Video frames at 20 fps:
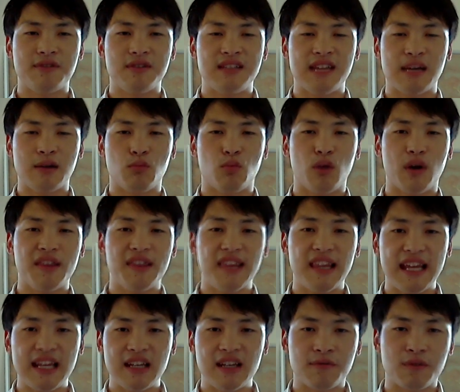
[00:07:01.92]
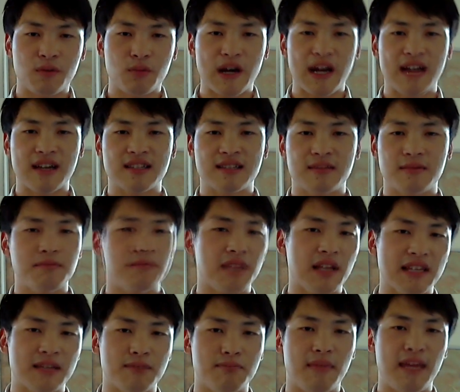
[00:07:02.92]
to take 1 lane of a Rax,
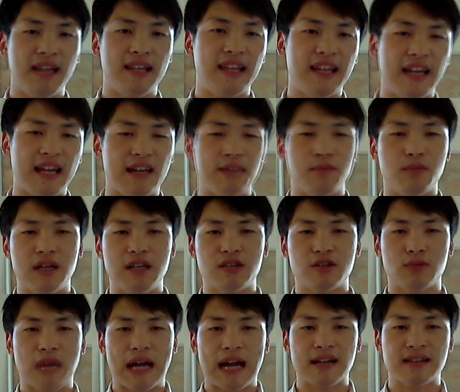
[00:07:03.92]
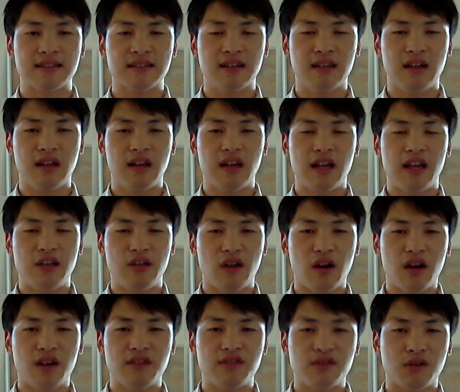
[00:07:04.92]
that's melee and range Rax, and you
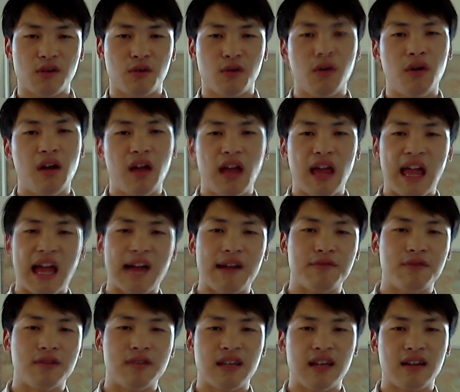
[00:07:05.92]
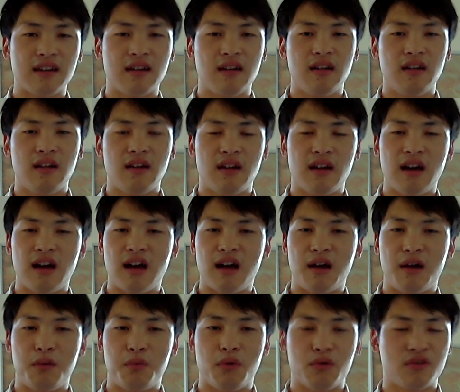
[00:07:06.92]
also have to take
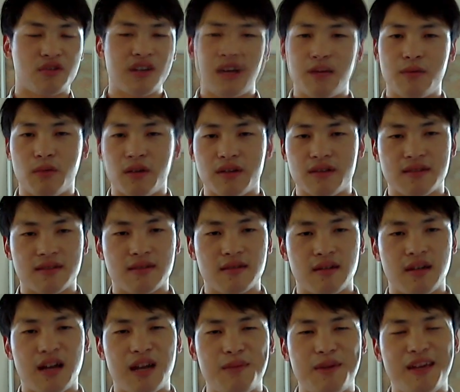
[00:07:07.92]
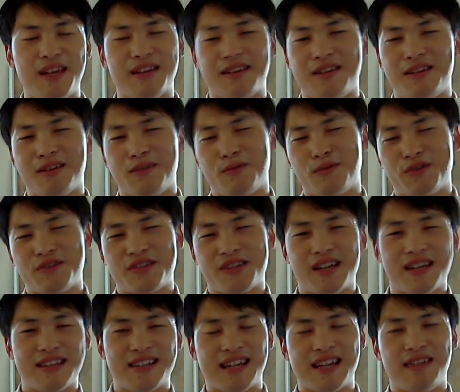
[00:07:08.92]
Roshan once. I mean,
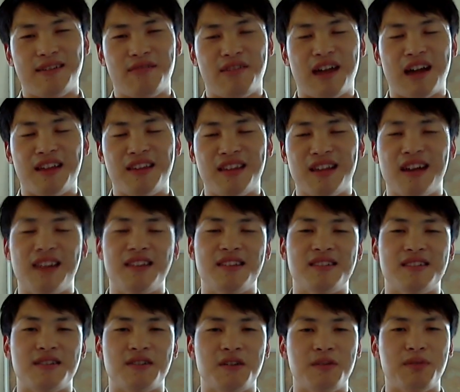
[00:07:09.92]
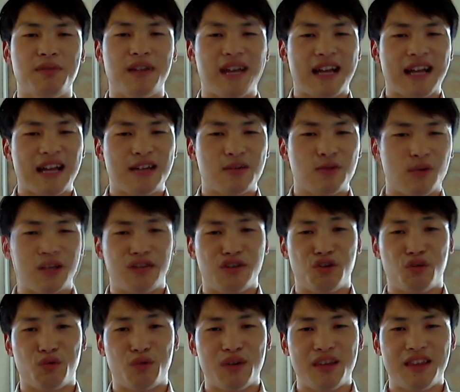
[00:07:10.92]
Roshan's kind of not necessary, but I kind of want to
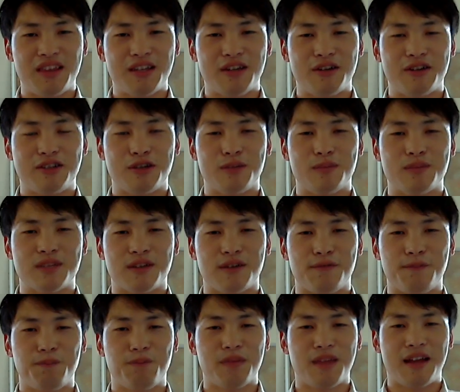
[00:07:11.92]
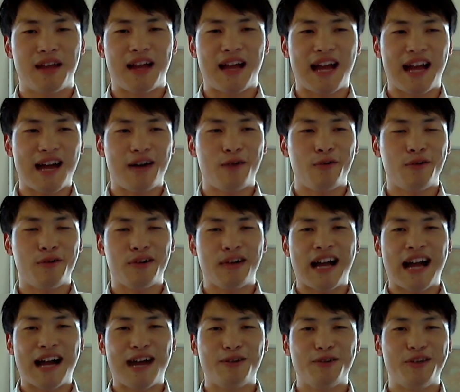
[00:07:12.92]
throw it in there in terms of
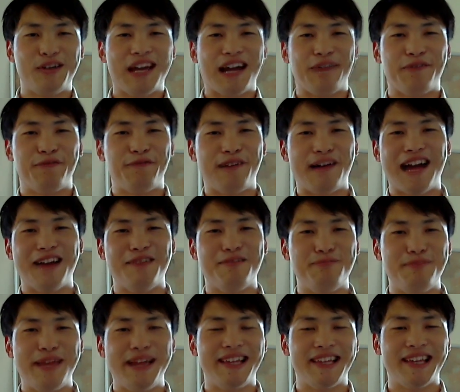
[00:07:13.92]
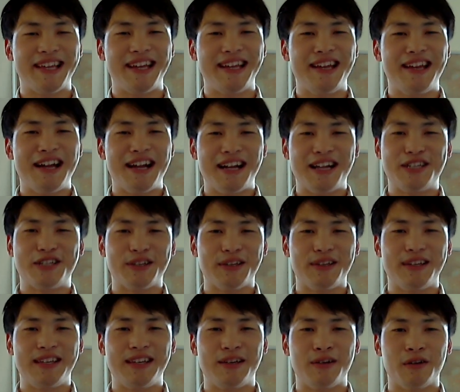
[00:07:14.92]
how do you have 5 melee
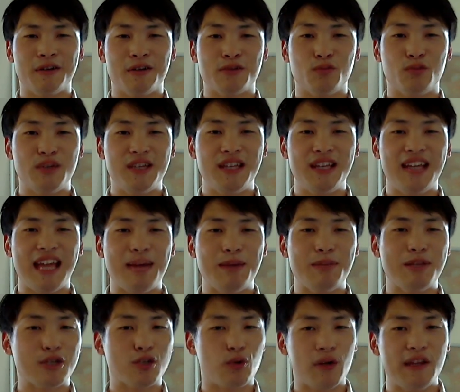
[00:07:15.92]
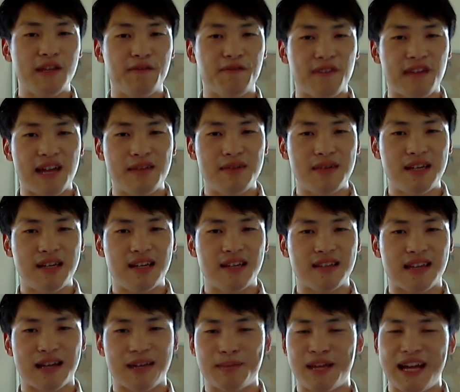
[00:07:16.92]
agility heroes win the game in 25
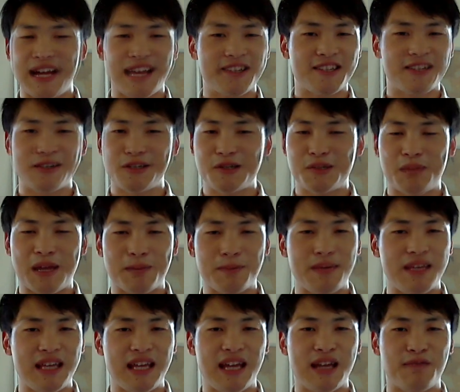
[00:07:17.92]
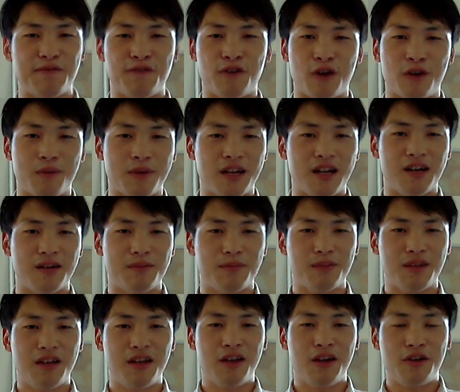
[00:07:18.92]
minutes? I'm not asking you to pick PA and farm it up.
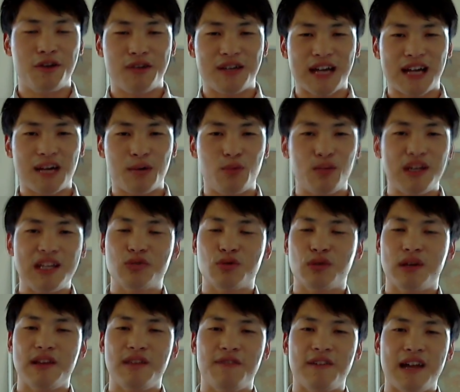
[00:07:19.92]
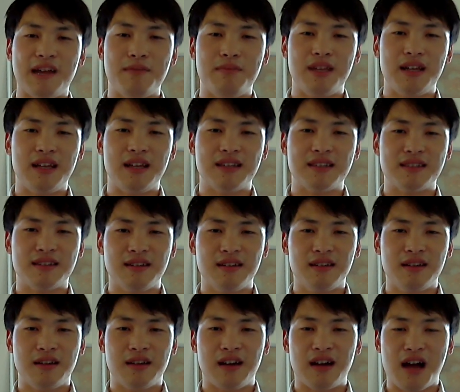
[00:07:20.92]
You gotta win in 25 minutes,
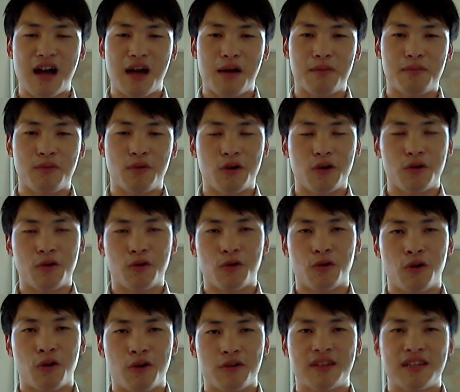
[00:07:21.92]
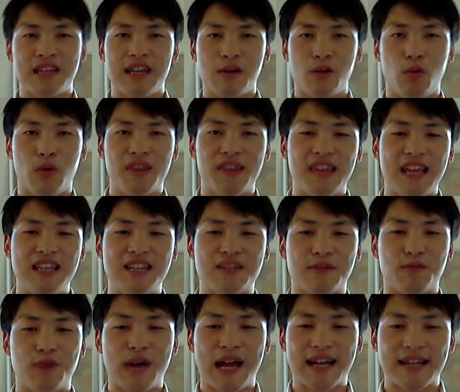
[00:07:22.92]
or take 1 lanes
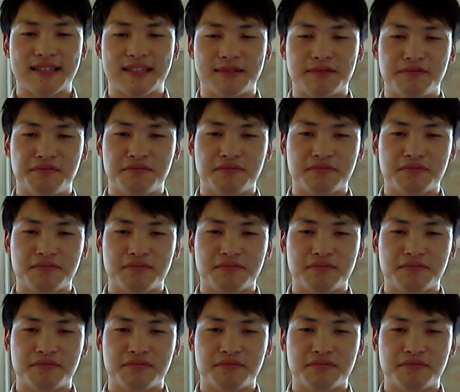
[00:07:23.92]
of Rax,